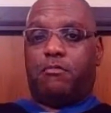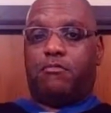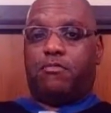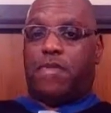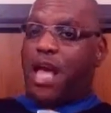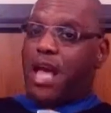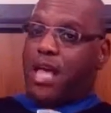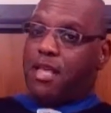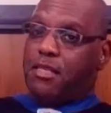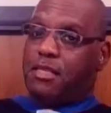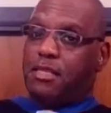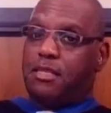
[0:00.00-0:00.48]

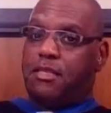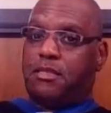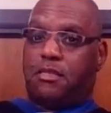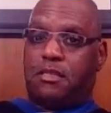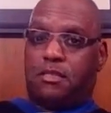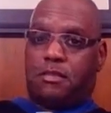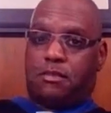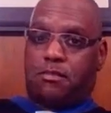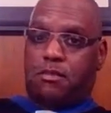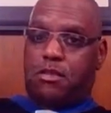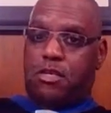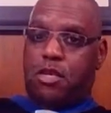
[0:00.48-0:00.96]
Not in
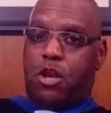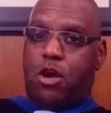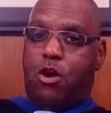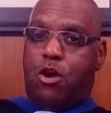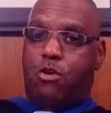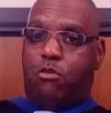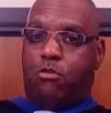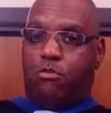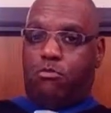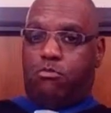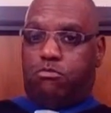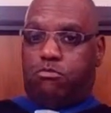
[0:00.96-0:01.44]

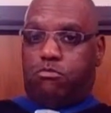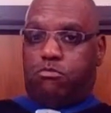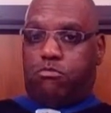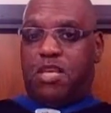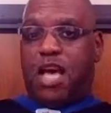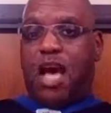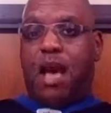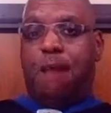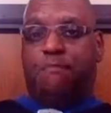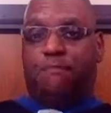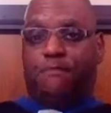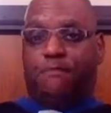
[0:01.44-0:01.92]
the
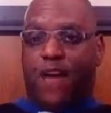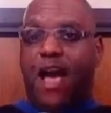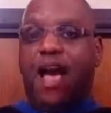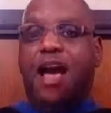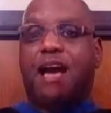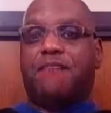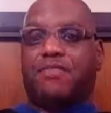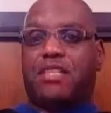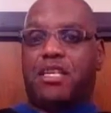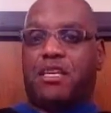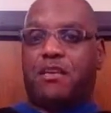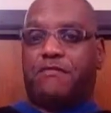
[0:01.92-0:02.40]
top
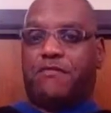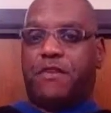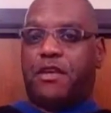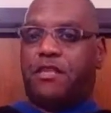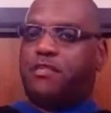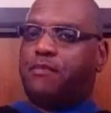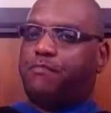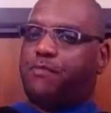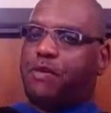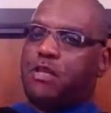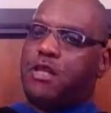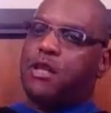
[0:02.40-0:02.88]
5
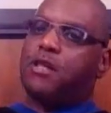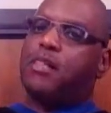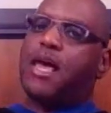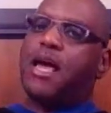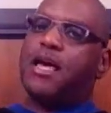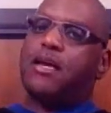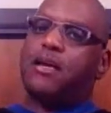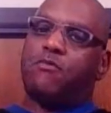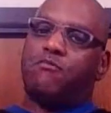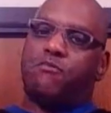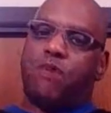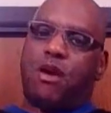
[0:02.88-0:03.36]
defense, but they're
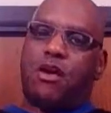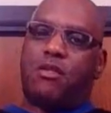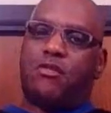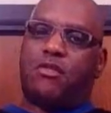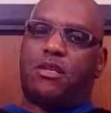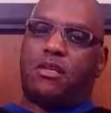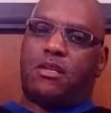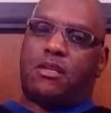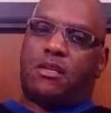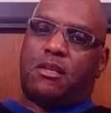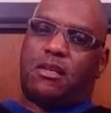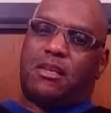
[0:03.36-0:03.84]
like around
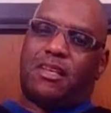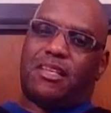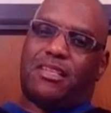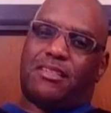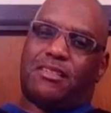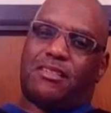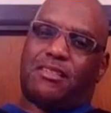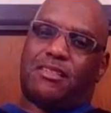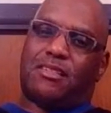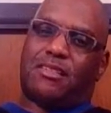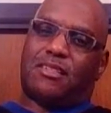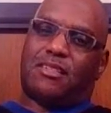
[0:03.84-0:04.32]

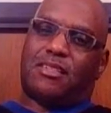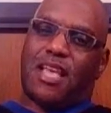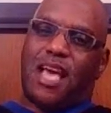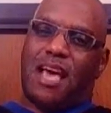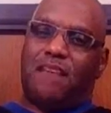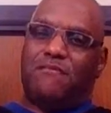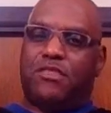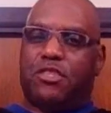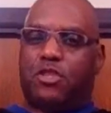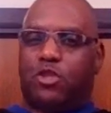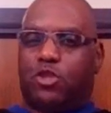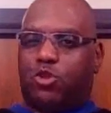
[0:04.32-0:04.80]
the
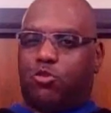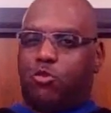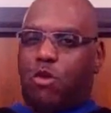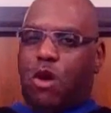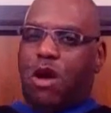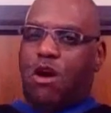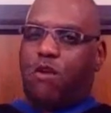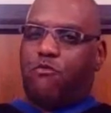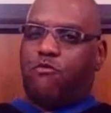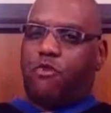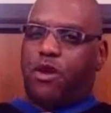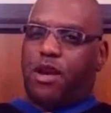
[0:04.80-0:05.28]
7 to
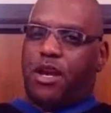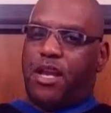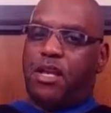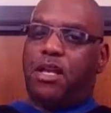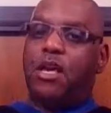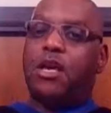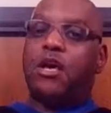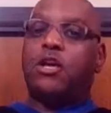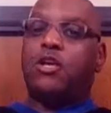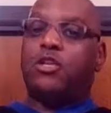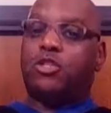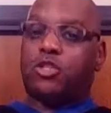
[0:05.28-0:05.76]
12
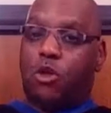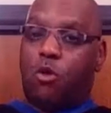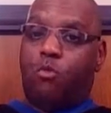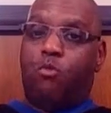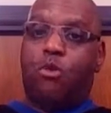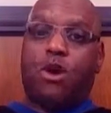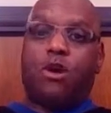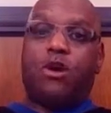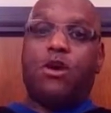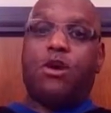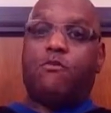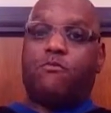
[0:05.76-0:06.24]
range. So
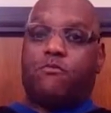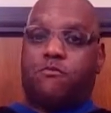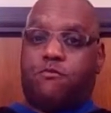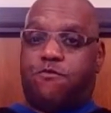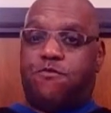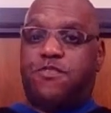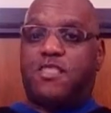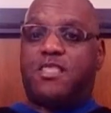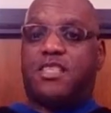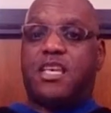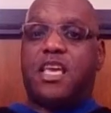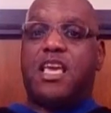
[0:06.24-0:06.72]
we're going
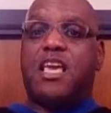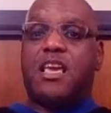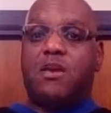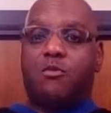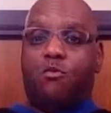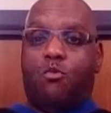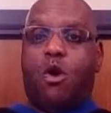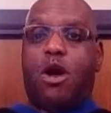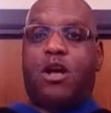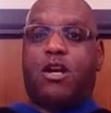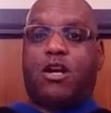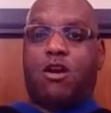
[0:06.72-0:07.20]
to see
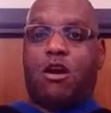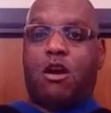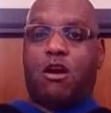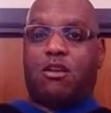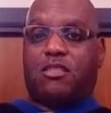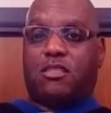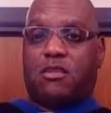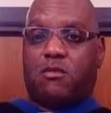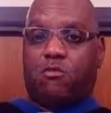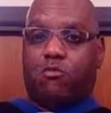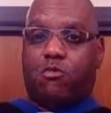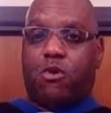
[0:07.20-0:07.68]
what
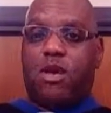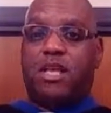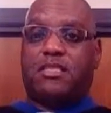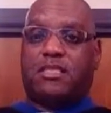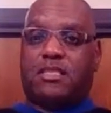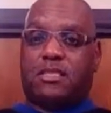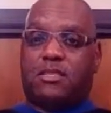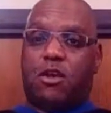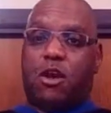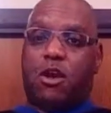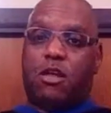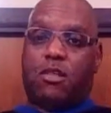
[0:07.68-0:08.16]
Carson
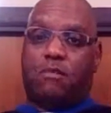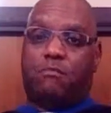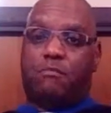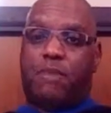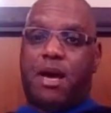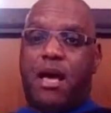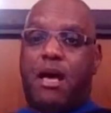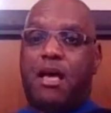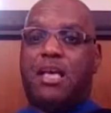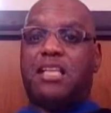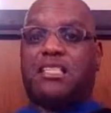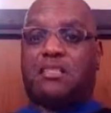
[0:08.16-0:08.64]
Wentz is all
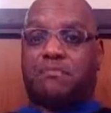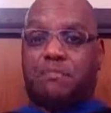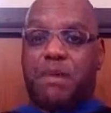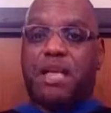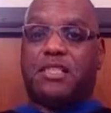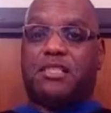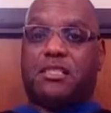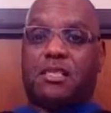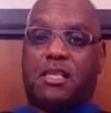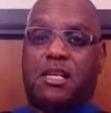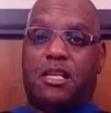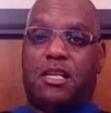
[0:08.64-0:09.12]
about,
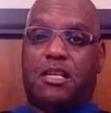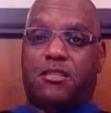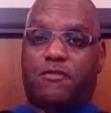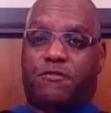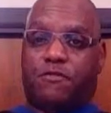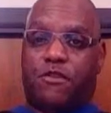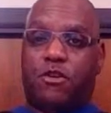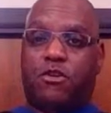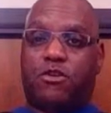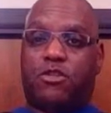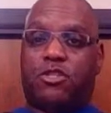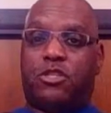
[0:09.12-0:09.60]
especially in his
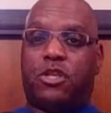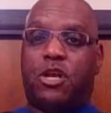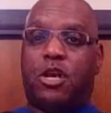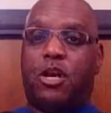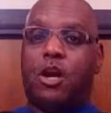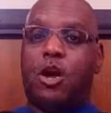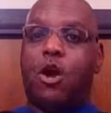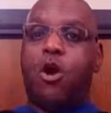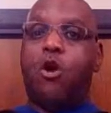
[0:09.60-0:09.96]
first